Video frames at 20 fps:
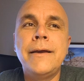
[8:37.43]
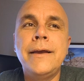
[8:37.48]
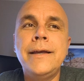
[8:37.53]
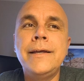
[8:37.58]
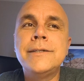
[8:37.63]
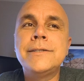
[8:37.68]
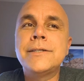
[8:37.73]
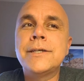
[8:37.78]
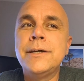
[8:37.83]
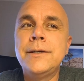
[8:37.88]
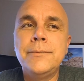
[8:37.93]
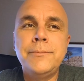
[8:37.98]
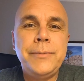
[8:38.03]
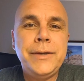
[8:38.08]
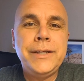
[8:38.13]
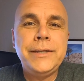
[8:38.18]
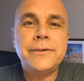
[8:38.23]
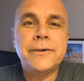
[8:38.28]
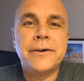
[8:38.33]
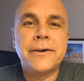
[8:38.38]
It's going to
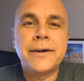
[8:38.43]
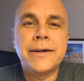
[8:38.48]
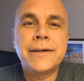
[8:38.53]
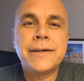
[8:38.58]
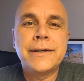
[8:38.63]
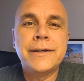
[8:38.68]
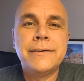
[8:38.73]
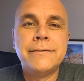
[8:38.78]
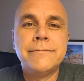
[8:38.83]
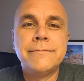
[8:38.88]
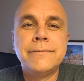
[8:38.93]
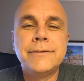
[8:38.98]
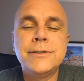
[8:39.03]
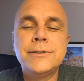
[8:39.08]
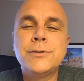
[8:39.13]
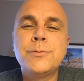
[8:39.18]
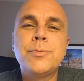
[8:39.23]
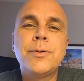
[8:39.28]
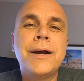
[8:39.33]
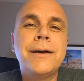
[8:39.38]
be dark.
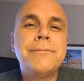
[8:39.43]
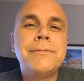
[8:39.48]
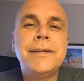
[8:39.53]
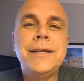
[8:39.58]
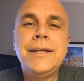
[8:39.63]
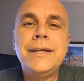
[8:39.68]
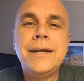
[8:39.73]
There's probably